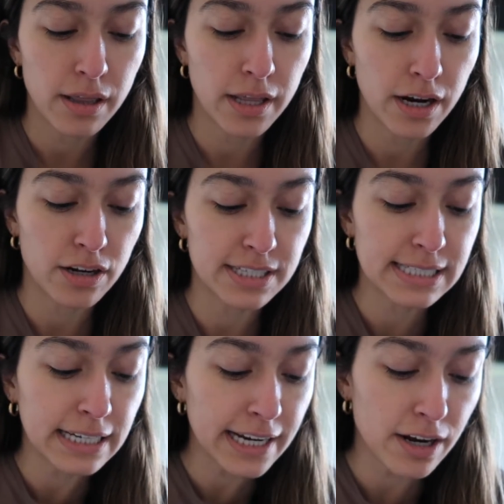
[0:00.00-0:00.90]
their
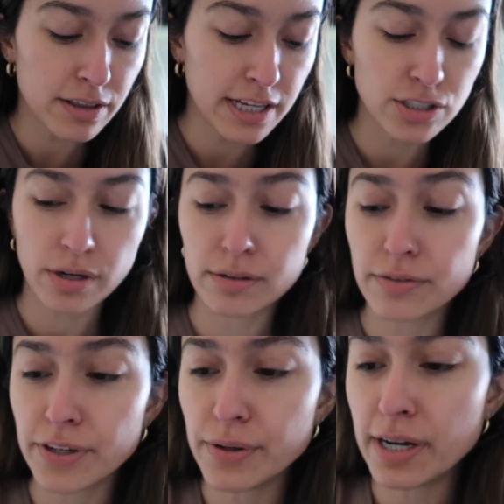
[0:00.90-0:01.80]
skincare thing, so I
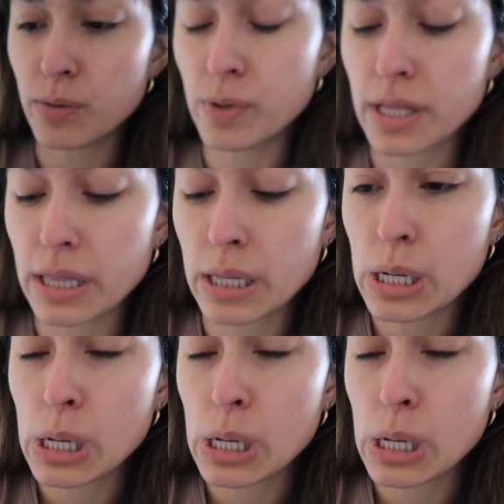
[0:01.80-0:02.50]
reviewed it with